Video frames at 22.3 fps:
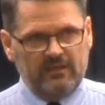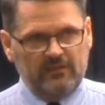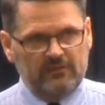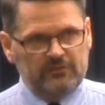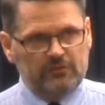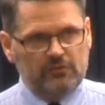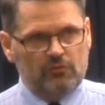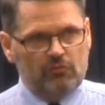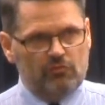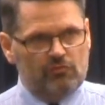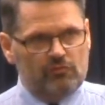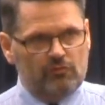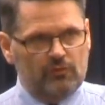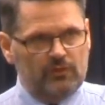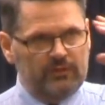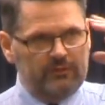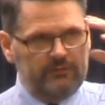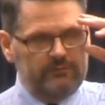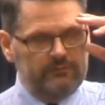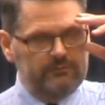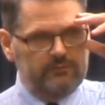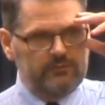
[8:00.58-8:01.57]

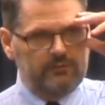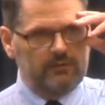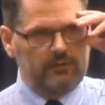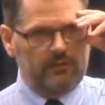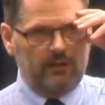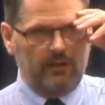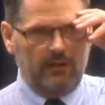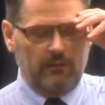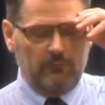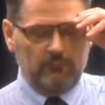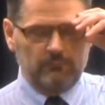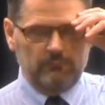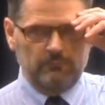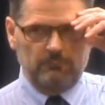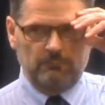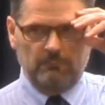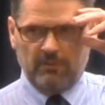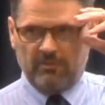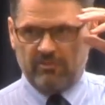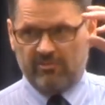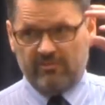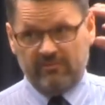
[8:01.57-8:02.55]
understood
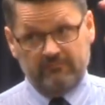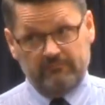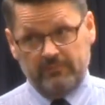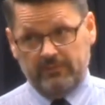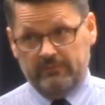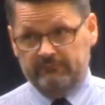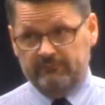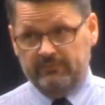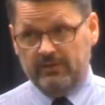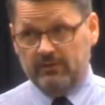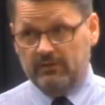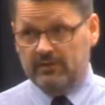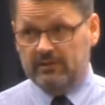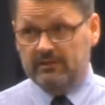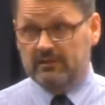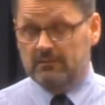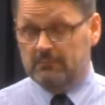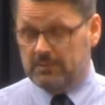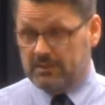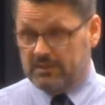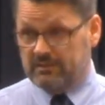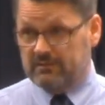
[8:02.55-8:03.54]
must have been very
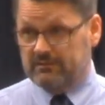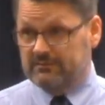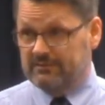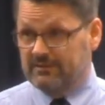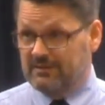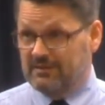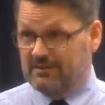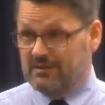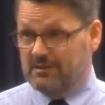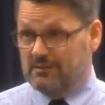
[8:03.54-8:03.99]
limited,